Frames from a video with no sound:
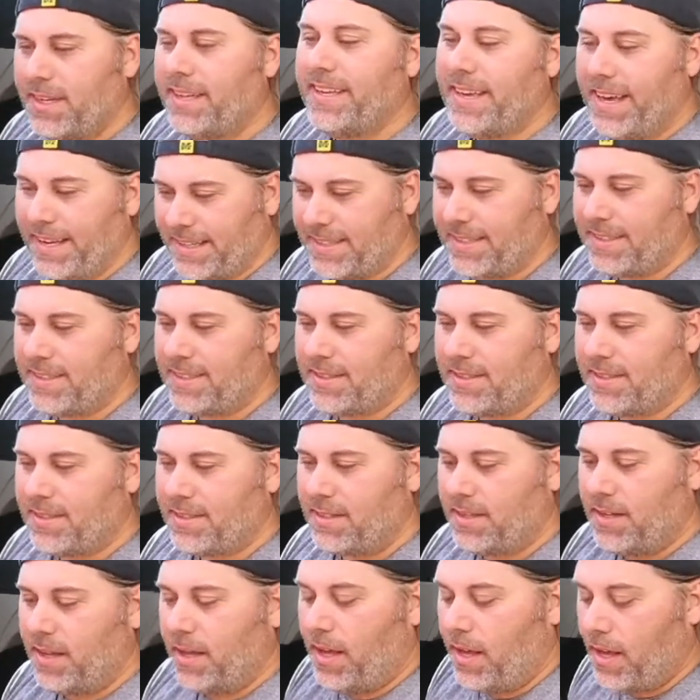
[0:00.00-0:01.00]
Yes.
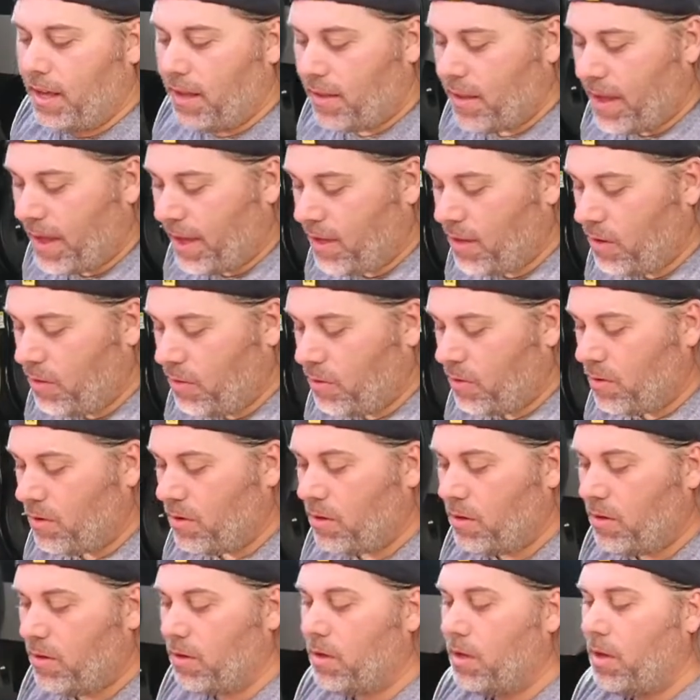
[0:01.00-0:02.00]
Thank you.
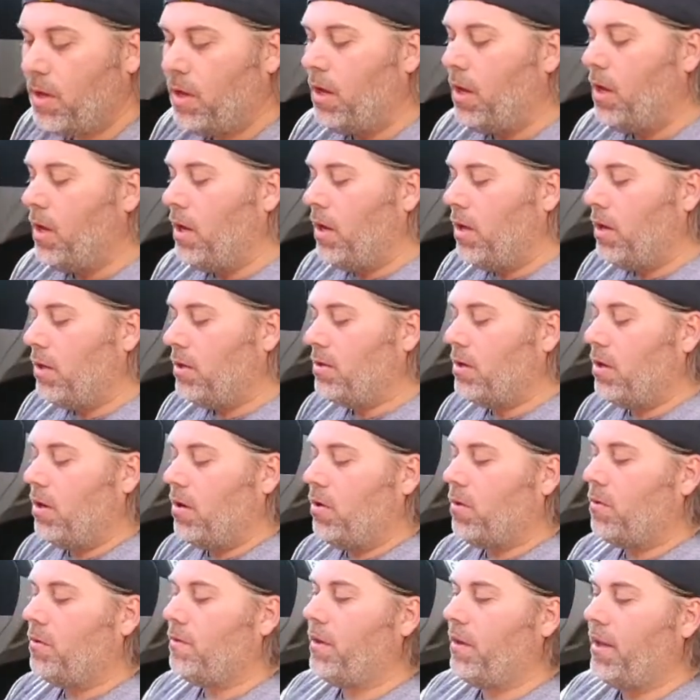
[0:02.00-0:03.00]

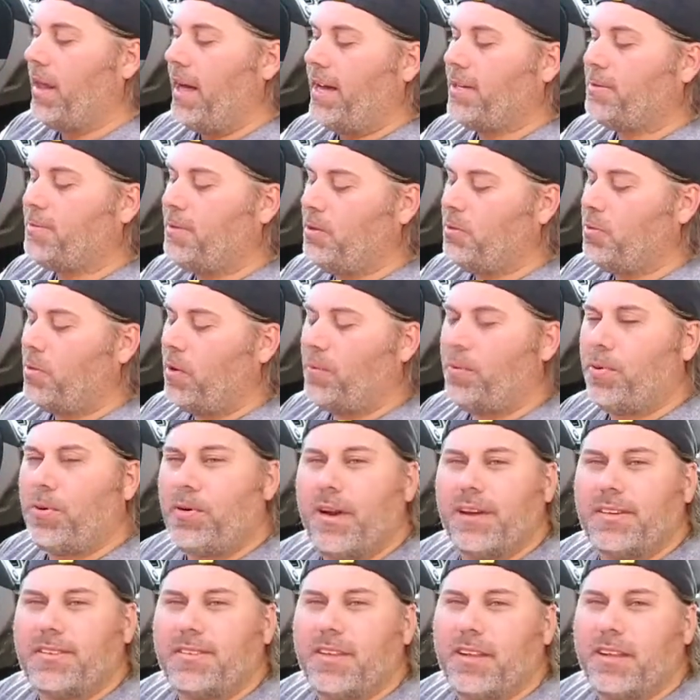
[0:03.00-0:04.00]
So the last piece we want to put
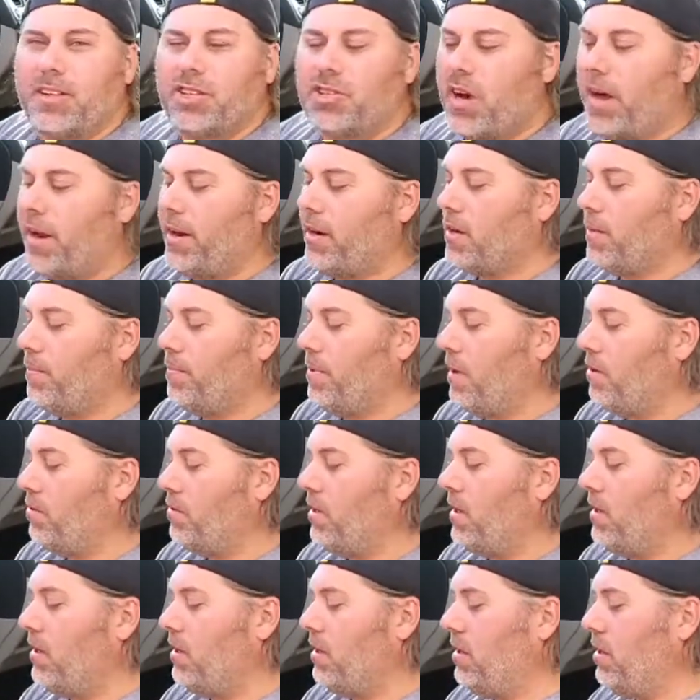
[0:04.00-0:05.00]
on is the electronic
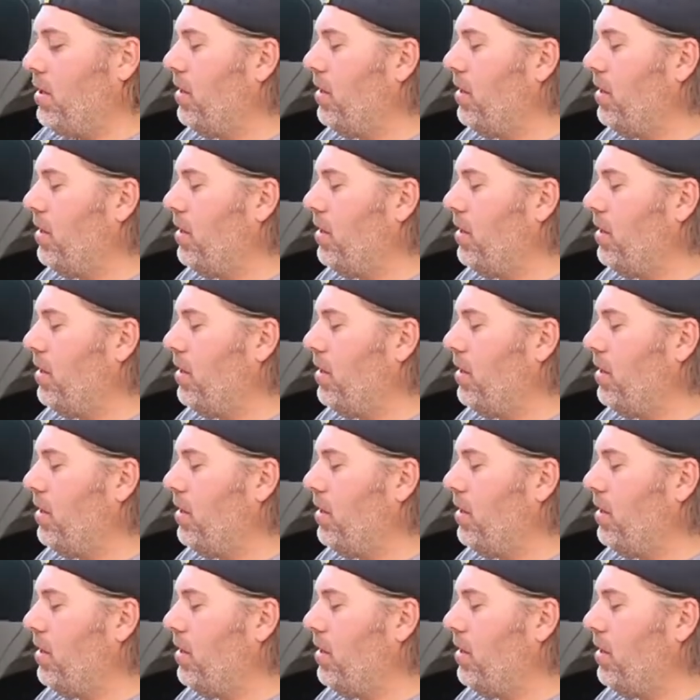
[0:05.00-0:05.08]
component.